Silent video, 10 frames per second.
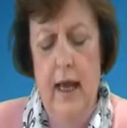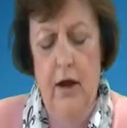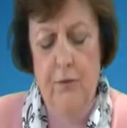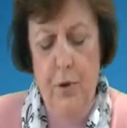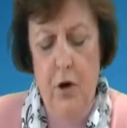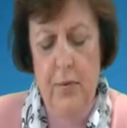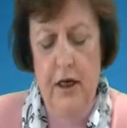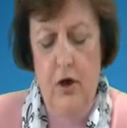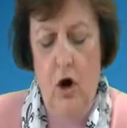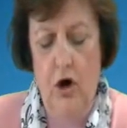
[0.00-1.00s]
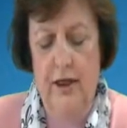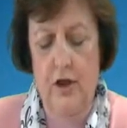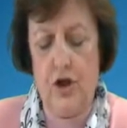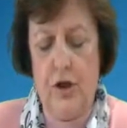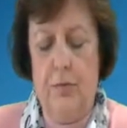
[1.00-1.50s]
If permanent
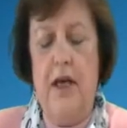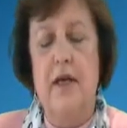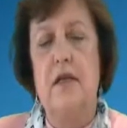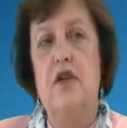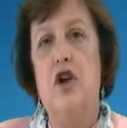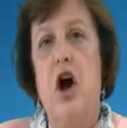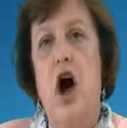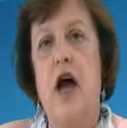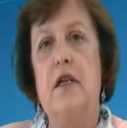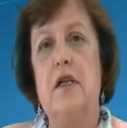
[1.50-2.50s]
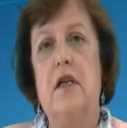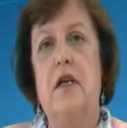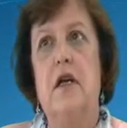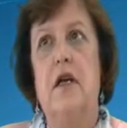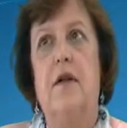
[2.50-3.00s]
guardianship is not
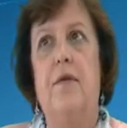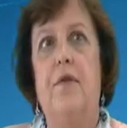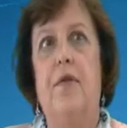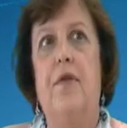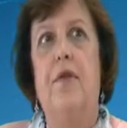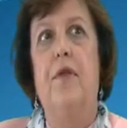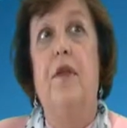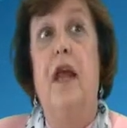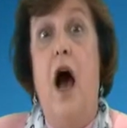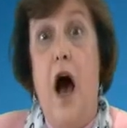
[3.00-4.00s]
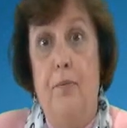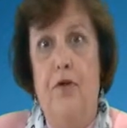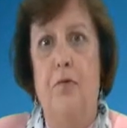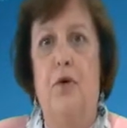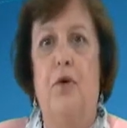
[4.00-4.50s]
the
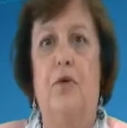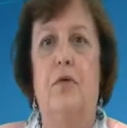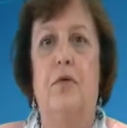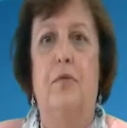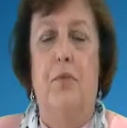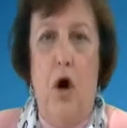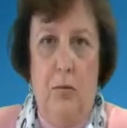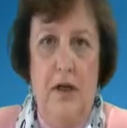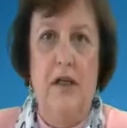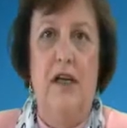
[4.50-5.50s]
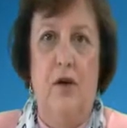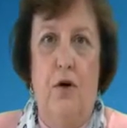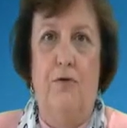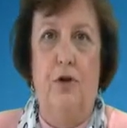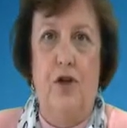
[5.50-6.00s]
optimal permanency
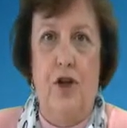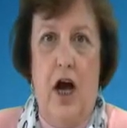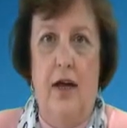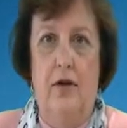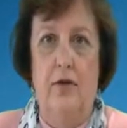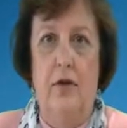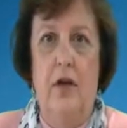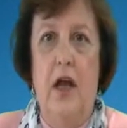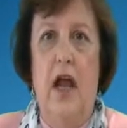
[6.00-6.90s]
goal for a child,